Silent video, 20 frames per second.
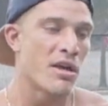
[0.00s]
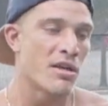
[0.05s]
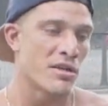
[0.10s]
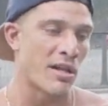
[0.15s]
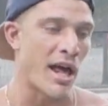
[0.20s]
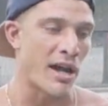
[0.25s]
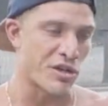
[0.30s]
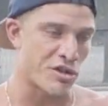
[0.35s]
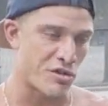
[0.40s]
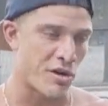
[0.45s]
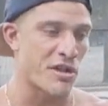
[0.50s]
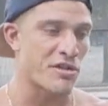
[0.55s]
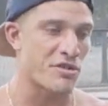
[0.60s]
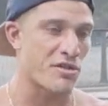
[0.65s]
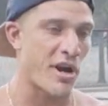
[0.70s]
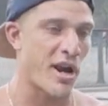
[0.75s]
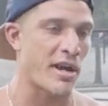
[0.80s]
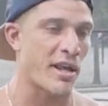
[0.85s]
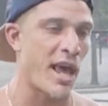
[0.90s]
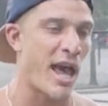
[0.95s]
a lot of strength
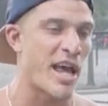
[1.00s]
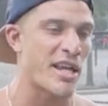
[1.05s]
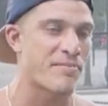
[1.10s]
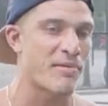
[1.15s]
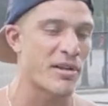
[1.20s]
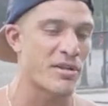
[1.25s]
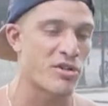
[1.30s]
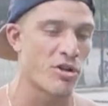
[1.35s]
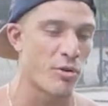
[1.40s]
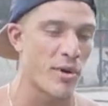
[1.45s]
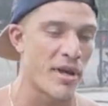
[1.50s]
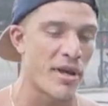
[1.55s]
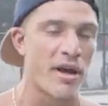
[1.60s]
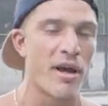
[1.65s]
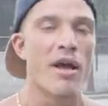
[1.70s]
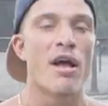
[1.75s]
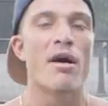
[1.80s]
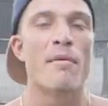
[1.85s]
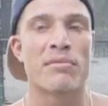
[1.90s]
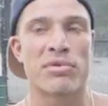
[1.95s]
training aspect to it,
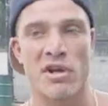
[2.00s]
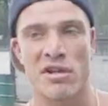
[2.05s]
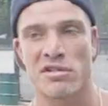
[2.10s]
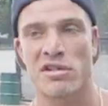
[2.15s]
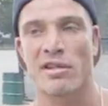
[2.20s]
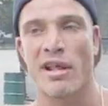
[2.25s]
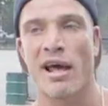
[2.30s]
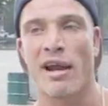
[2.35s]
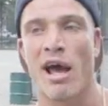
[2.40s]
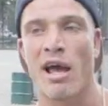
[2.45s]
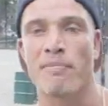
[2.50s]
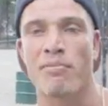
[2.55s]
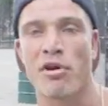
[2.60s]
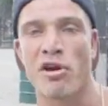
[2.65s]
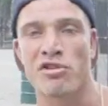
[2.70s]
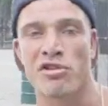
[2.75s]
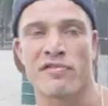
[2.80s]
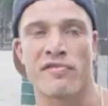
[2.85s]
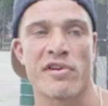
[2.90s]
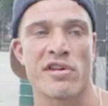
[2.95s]
plus a lot of
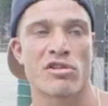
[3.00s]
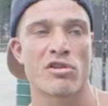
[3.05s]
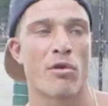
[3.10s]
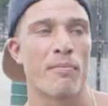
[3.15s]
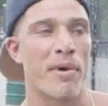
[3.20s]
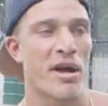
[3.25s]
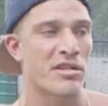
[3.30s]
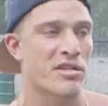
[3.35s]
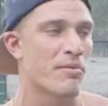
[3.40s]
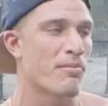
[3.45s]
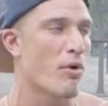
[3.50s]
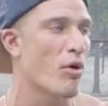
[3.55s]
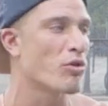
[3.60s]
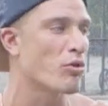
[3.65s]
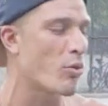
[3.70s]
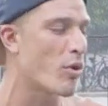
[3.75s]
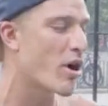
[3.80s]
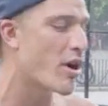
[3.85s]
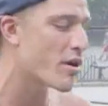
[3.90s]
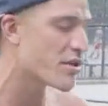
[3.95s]
hypertrophy. So best of
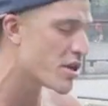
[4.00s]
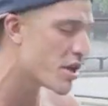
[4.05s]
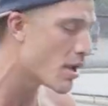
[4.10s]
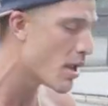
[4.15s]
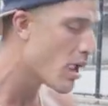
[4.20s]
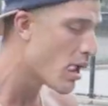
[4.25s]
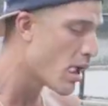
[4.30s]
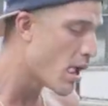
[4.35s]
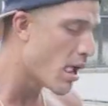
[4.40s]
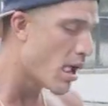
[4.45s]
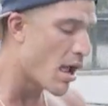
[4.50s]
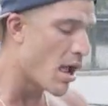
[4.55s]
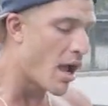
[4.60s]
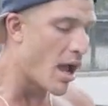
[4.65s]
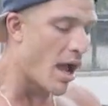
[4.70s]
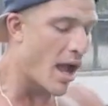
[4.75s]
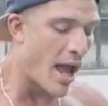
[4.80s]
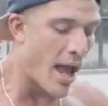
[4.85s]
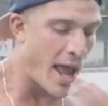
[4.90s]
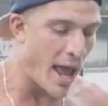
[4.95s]
both worlds.
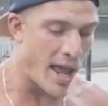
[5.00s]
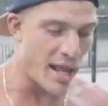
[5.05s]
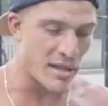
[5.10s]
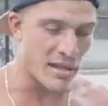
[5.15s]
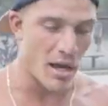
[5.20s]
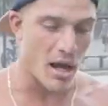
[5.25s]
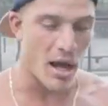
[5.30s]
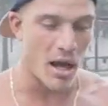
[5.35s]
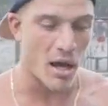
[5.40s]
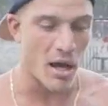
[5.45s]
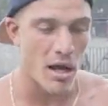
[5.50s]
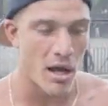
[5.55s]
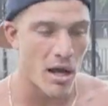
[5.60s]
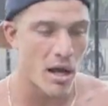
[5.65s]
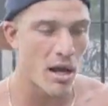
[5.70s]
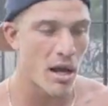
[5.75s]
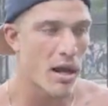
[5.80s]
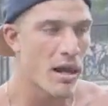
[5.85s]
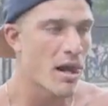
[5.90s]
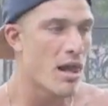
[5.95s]
And uh,
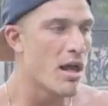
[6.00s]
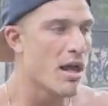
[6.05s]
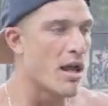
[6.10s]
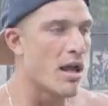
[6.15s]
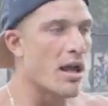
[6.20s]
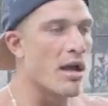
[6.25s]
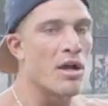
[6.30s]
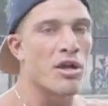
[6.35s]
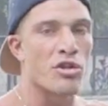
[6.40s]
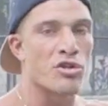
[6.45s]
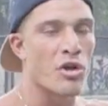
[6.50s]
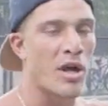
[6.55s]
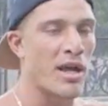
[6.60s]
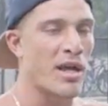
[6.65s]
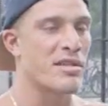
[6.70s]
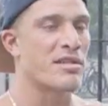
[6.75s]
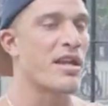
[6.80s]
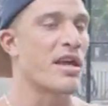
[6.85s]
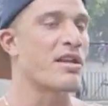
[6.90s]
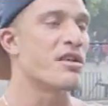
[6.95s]
so like
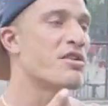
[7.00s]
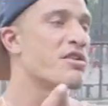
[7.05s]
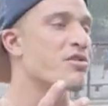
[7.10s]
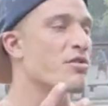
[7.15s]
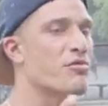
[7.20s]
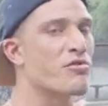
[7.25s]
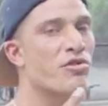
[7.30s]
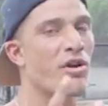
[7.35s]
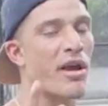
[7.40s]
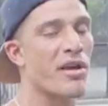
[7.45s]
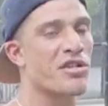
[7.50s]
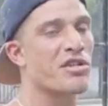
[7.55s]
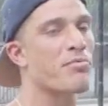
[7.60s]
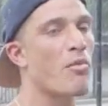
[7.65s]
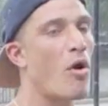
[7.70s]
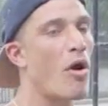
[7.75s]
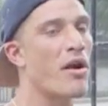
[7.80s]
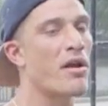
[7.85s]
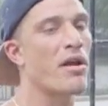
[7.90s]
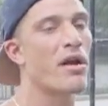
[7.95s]
I said, train
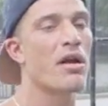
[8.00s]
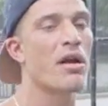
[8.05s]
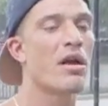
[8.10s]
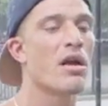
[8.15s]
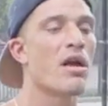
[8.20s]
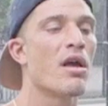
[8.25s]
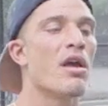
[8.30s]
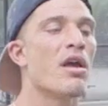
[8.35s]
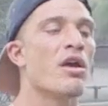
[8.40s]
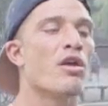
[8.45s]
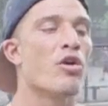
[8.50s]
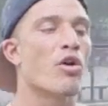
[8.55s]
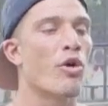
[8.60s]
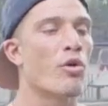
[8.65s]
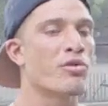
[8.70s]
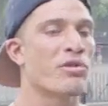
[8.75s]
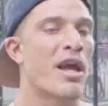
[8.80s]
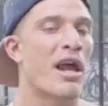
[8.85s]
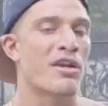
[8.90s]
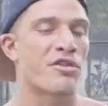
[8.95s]
smart. You don't
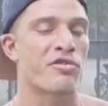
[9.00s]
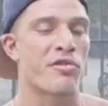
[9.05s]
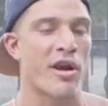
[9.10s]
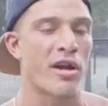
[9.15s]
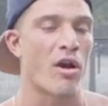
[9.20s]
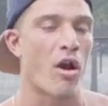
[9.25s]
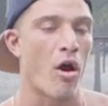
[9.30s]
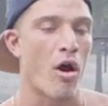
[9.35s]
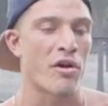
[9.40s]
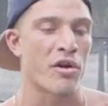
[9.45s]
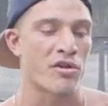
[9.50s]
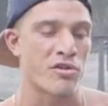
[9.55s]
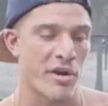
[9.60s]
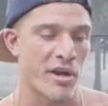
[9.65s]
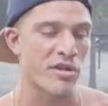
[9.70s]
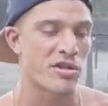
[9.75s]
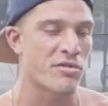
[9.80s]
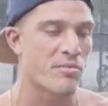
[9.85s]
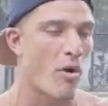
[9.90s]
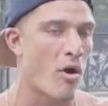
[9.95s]
always got to train harder.
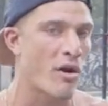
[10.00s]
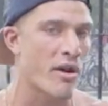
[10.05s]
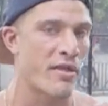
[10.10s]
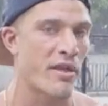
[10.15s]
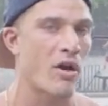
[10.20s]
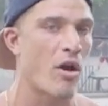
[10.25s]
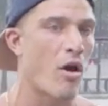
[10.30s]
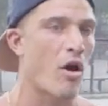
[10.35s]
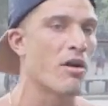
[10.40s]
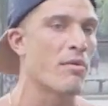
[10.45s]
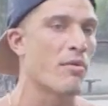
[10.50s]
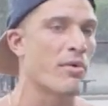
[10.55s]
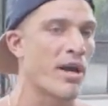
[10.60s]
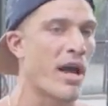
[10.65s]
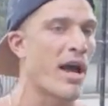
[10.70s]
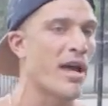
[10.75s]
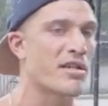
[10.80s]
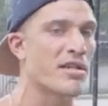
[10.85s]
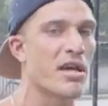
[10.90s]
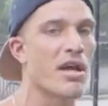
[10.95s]
Train smarter than harder,
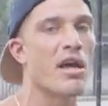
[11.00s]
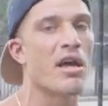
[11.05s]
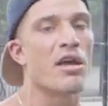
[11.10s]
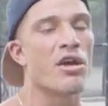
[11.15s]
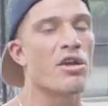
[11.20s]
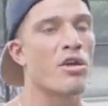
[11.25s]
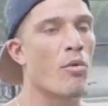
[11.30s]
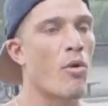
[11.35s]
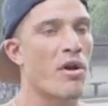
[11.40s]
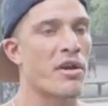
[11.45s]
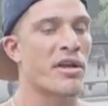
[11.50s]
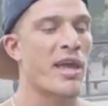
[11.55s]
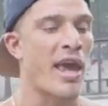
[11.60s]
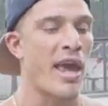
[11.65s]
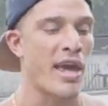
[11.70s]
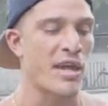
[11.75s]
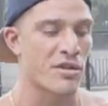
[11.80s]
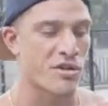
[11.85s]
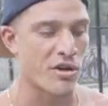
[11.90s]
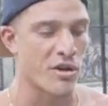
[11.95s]
guys. You don't want to
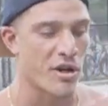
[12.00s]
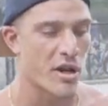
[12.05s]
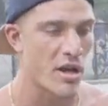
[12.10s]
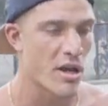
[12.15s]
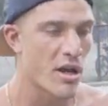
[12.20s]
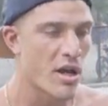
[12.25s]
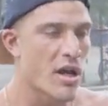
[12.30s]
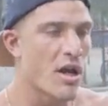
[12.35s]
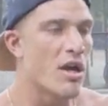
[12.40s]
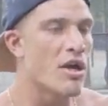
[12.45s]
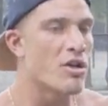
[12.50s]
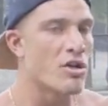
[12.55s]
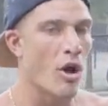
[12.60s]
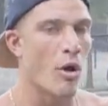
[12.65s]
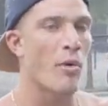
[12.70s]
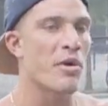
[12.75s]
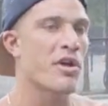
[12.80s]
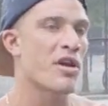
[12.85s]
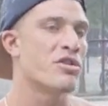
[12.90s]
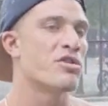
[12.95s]
get injured. Know
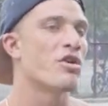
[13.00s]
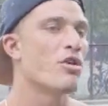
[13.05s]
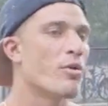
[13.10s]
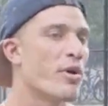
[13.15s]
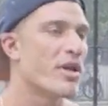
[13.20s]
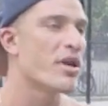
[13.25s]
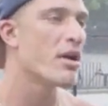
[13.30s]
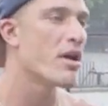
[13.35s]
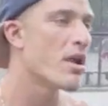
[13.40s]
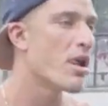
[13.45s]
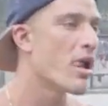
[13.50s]
what you're doing.